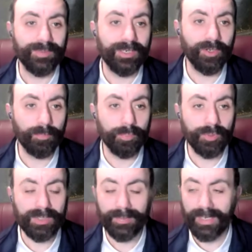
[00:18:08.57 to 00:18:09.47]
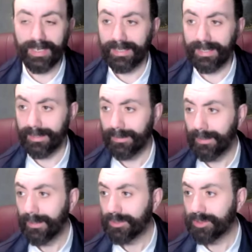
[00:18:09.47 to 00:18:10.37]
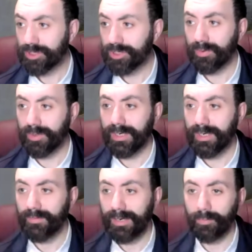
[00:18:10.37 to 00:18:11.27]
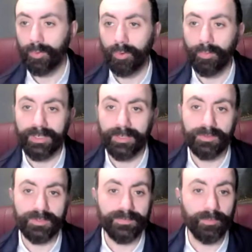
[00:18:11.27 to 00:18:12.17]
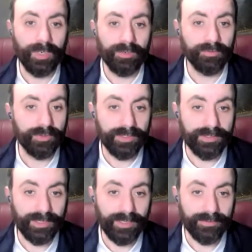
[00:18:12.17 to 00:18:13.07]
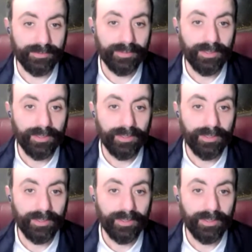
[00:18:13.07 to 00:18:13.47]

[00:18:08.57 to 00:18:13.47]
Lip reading: I mean, it got pretty bad here just during the Iraq War when it was a few hundred that died.